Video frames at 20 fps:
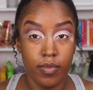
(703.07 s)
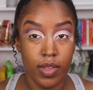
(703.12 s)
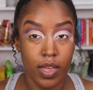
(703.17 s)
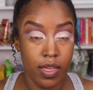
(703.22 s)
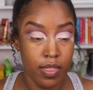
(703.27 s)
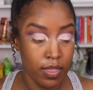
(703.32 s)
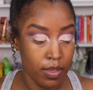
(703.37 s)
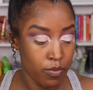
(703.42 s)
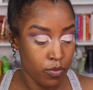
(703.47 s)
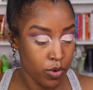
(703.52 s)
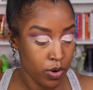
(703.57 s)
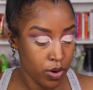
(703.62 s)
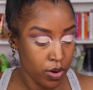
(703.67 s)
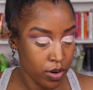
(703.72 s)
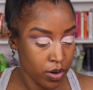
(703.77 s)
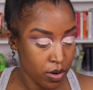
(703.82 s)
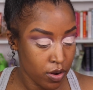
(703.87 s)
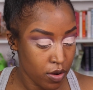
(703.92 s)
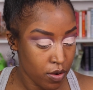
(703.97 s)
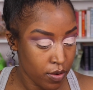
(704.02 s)
And then we're
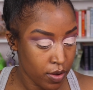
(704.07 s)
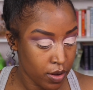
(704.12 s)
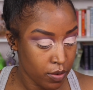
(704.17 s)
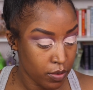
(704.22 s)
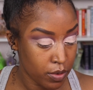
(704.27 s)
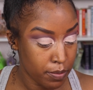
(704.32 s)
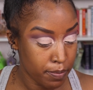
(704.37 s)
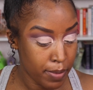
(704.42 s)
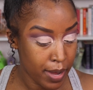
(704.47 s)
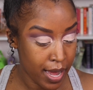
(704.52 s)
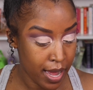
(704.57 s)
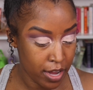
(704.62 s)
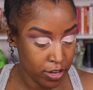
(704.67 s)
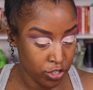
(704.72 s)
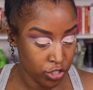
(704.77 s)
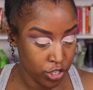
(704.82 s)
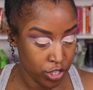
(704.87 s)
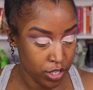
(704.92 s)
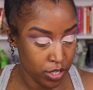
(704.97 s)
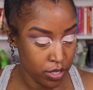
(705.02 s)
gonna go in with
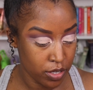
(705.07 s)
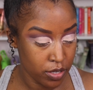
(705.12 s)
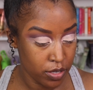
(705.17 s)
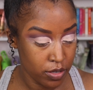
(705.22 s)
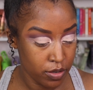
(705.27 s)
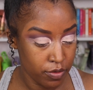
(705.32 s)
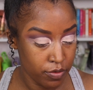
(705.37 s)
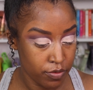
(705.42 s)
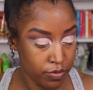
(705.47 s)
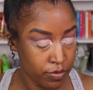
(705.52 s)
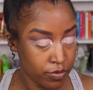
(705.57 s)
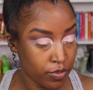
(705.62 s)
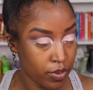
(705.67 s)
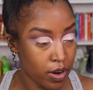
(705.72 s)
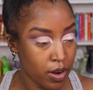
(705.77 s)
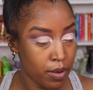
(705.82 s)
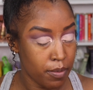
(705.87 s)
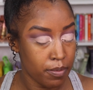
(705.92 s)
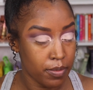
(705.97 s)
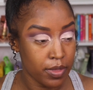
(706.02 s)
Passion
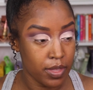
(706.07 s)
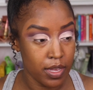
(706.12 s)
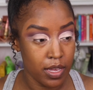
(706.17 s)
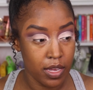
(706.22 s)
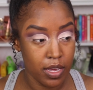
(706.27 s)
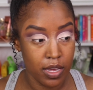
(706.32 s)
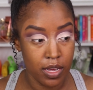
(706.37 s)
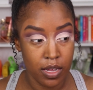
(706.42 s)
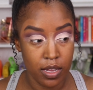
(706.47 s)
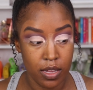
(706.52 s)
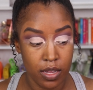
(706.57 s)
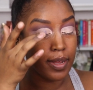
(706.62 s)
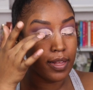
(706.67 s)
from the